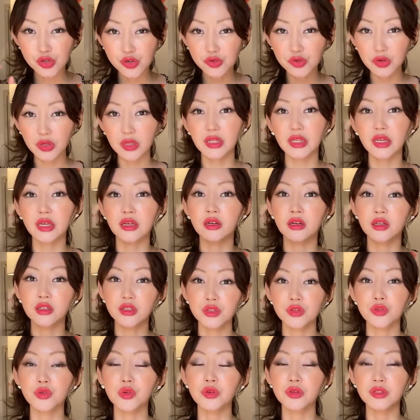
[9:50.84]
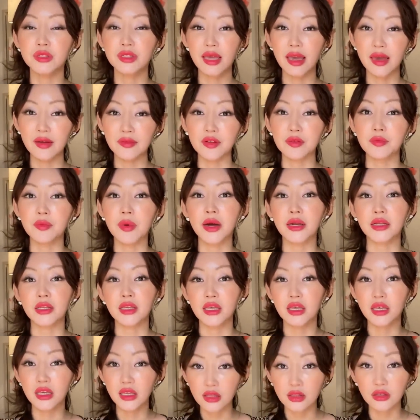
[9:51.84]
strictly controls
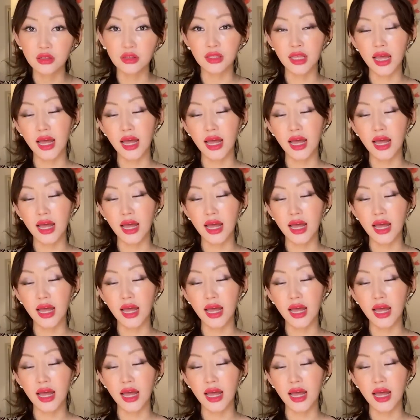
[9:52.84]
everybody in the